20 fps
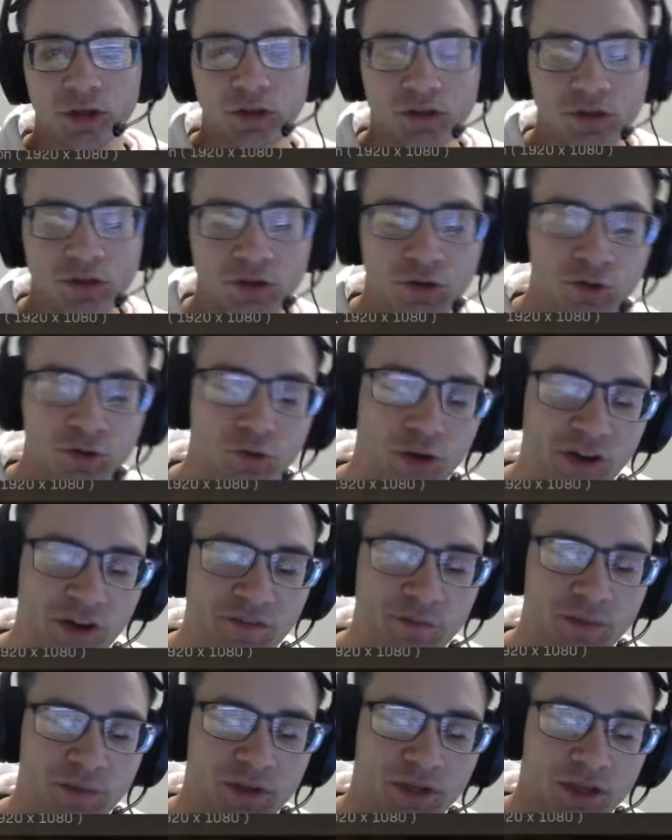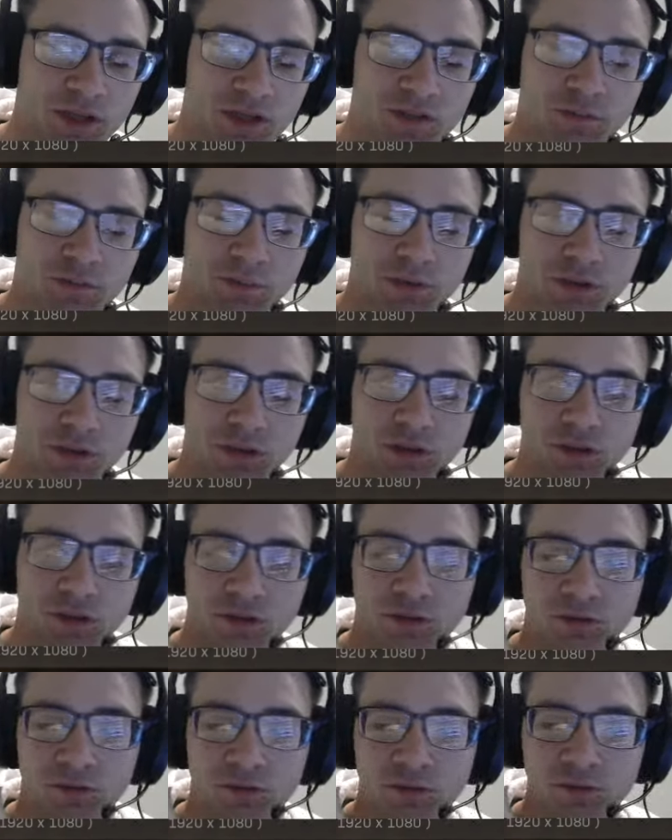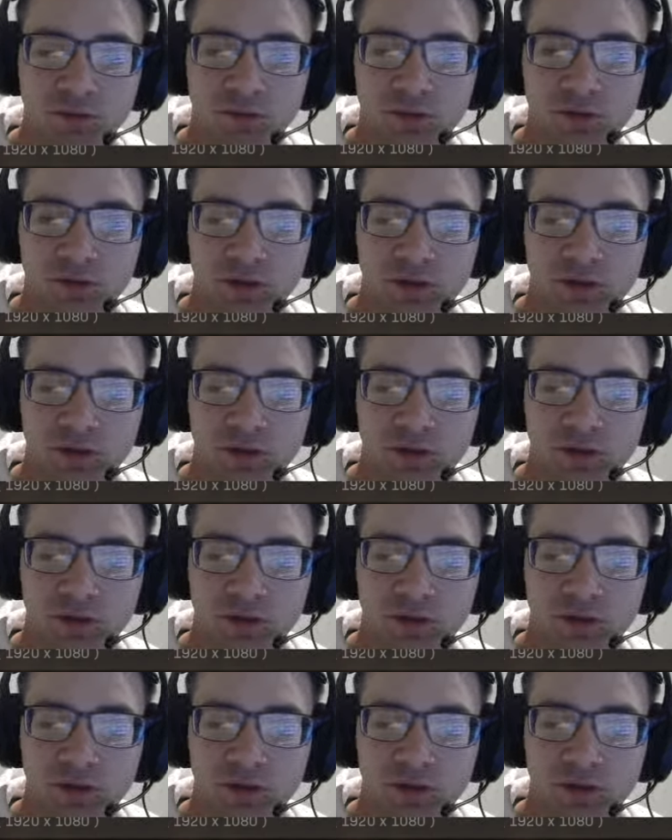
2 FPS below